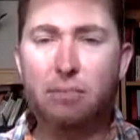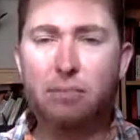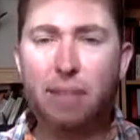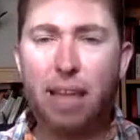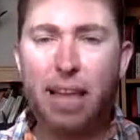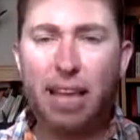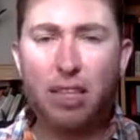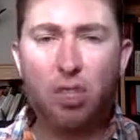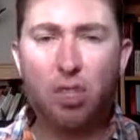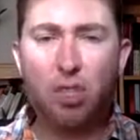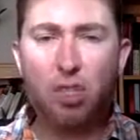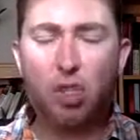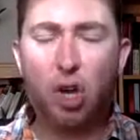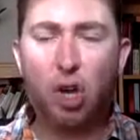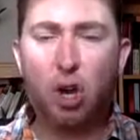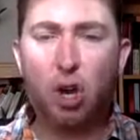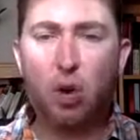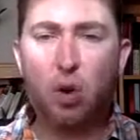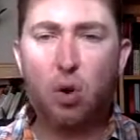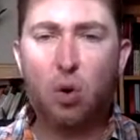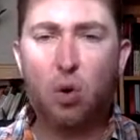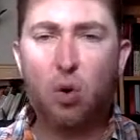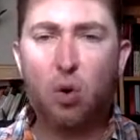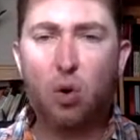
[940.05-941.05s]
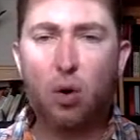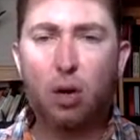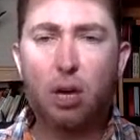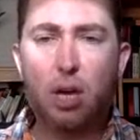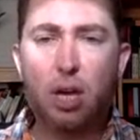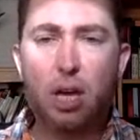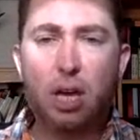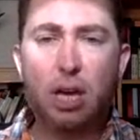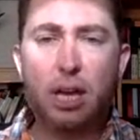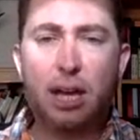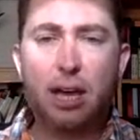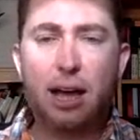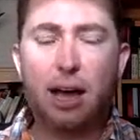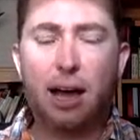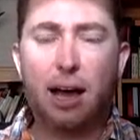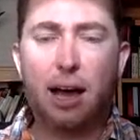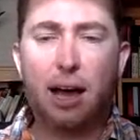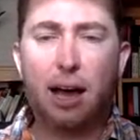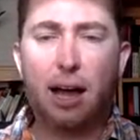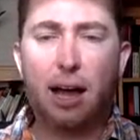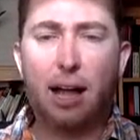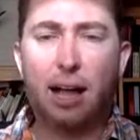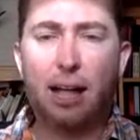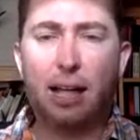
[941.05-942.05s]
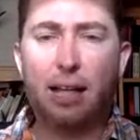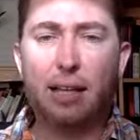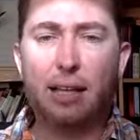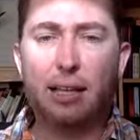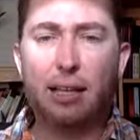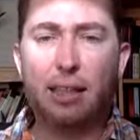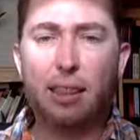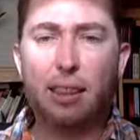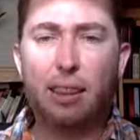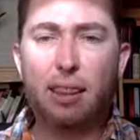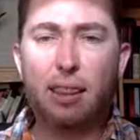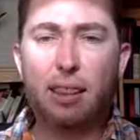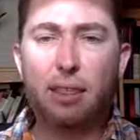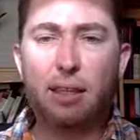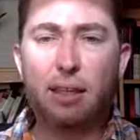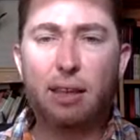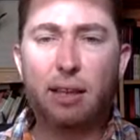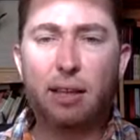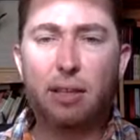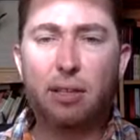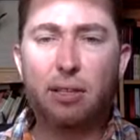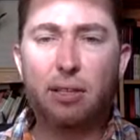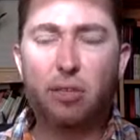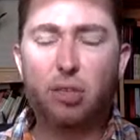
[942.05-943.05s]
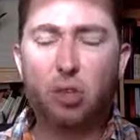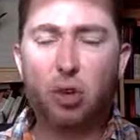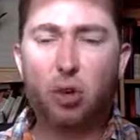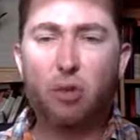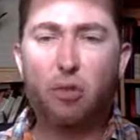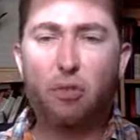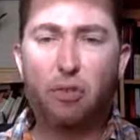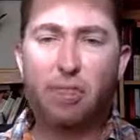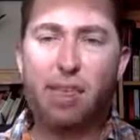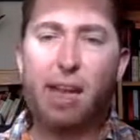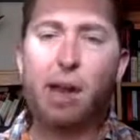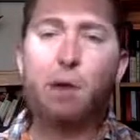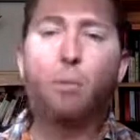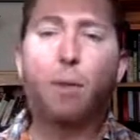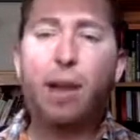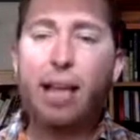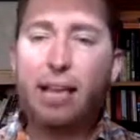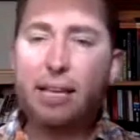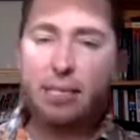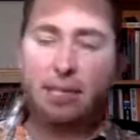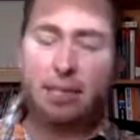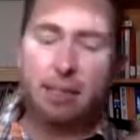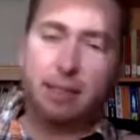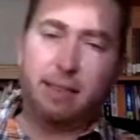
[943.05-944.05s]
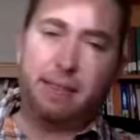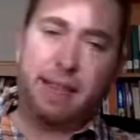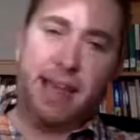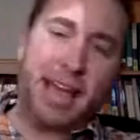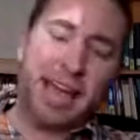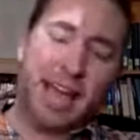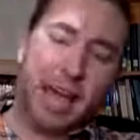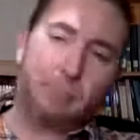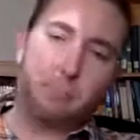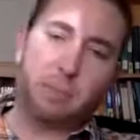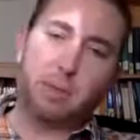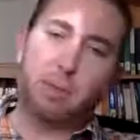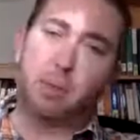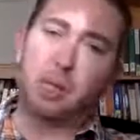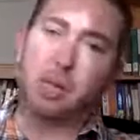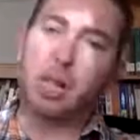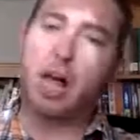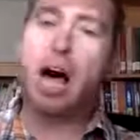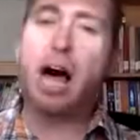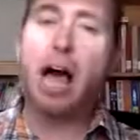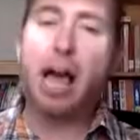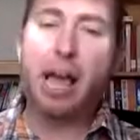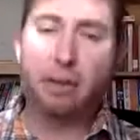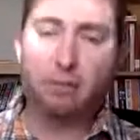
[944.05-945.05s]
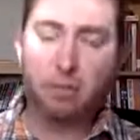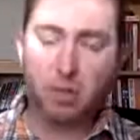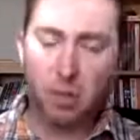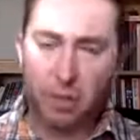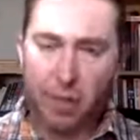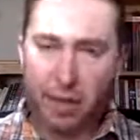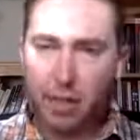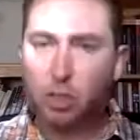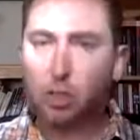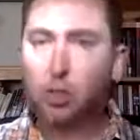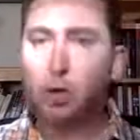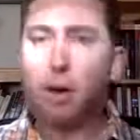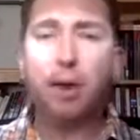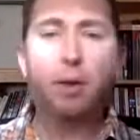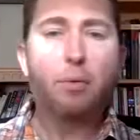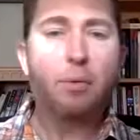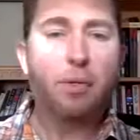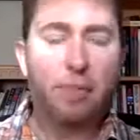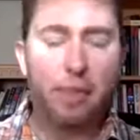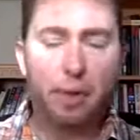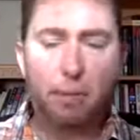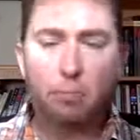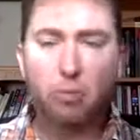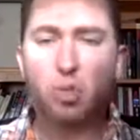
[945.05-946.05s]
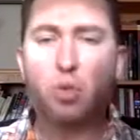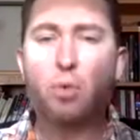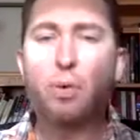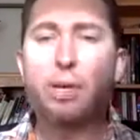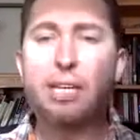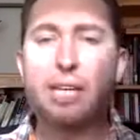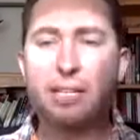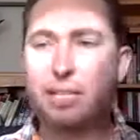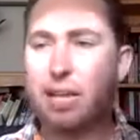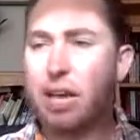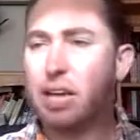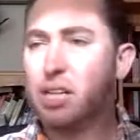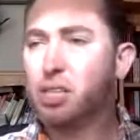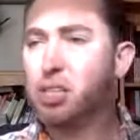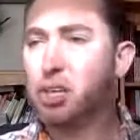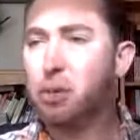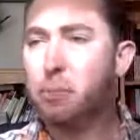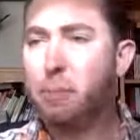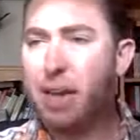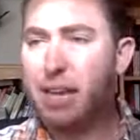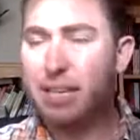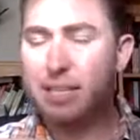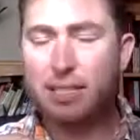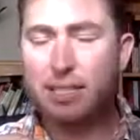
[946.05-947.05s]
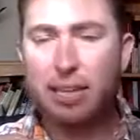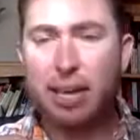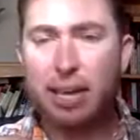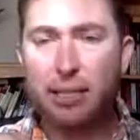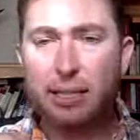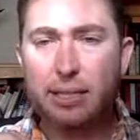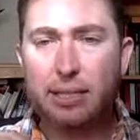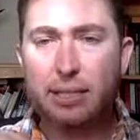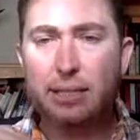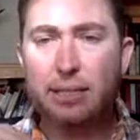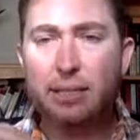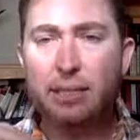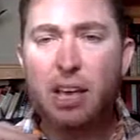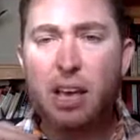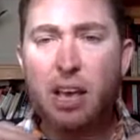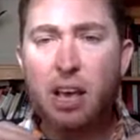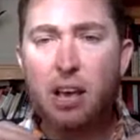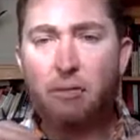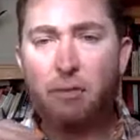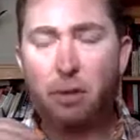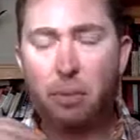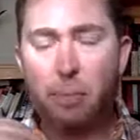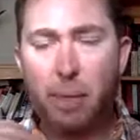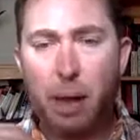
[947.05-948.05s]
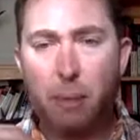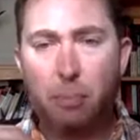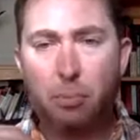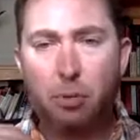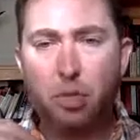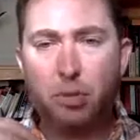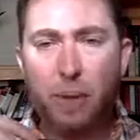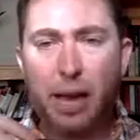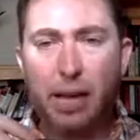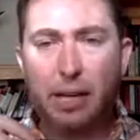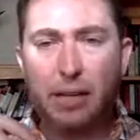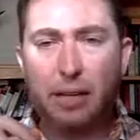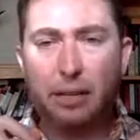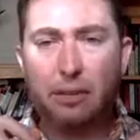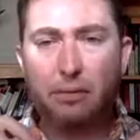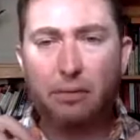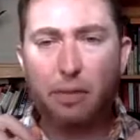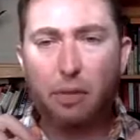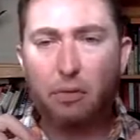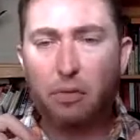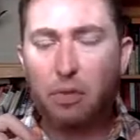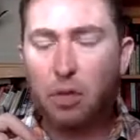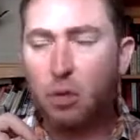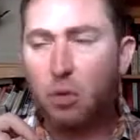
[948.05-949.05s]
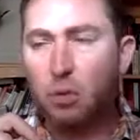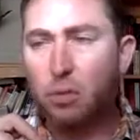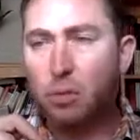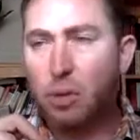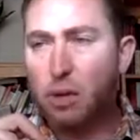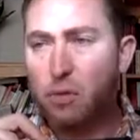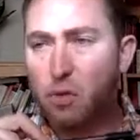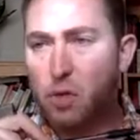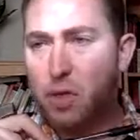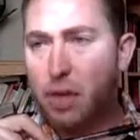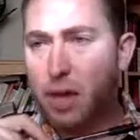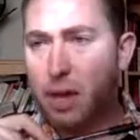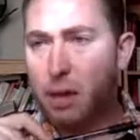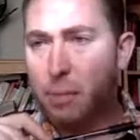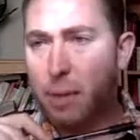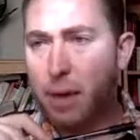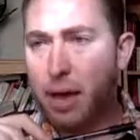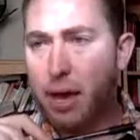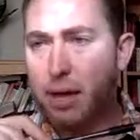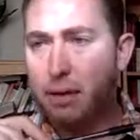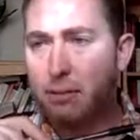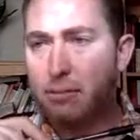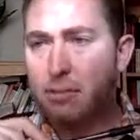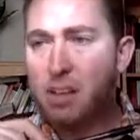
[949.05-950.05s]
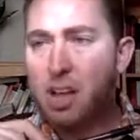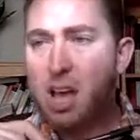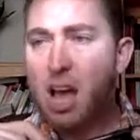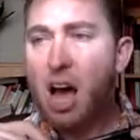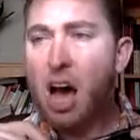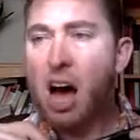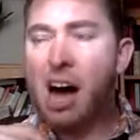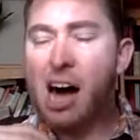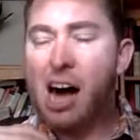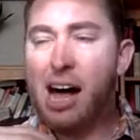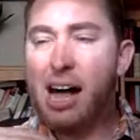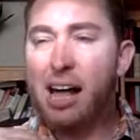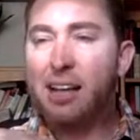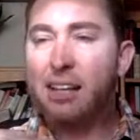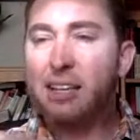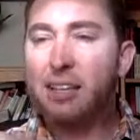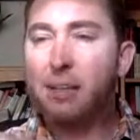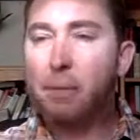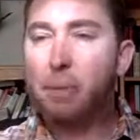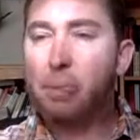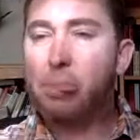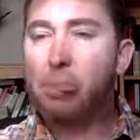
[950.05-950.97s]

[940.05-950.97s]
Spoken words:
and so for that reason, they kept them alive so they could trade with them. So it does actually make sense from that perspective if you think about it.